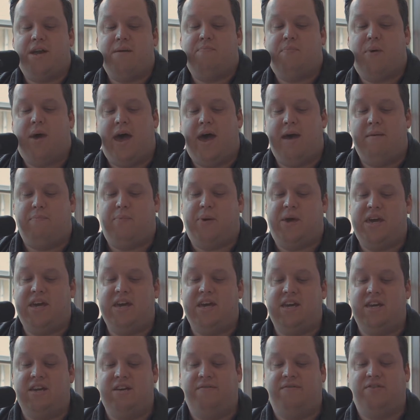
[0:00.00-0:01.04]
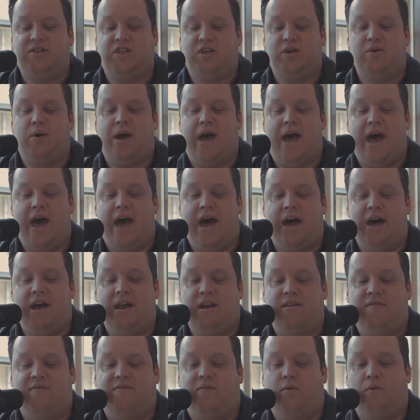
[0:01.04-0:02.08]
pet peeves you
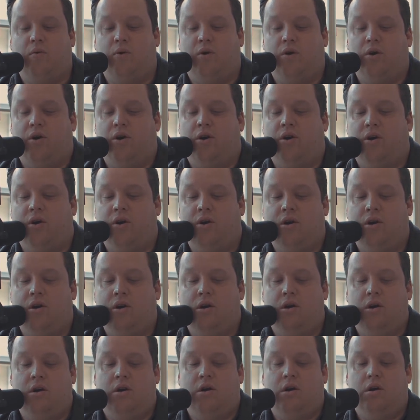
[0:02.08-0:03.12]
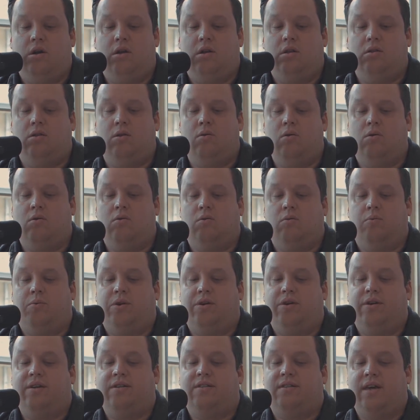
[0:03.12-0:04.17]
had for local
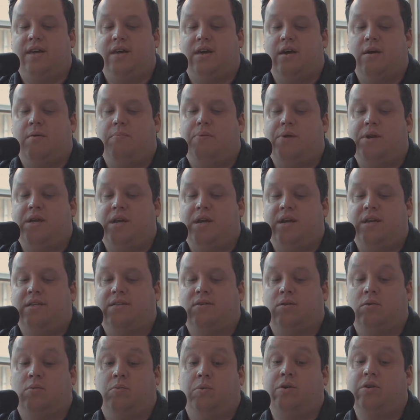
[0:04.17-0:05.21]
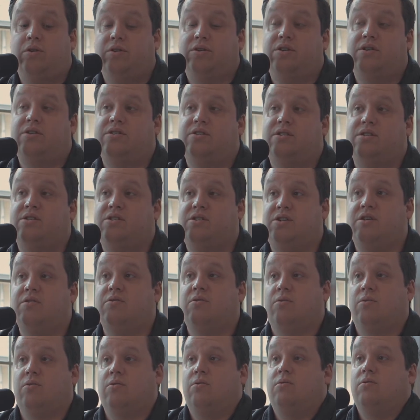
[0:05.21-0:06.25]
real estate companies or realtors in
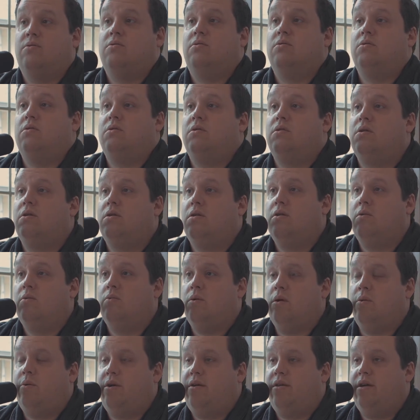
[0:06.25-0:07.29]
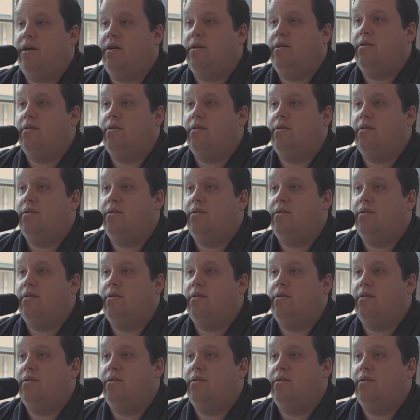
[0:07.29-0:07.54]
general, what were they?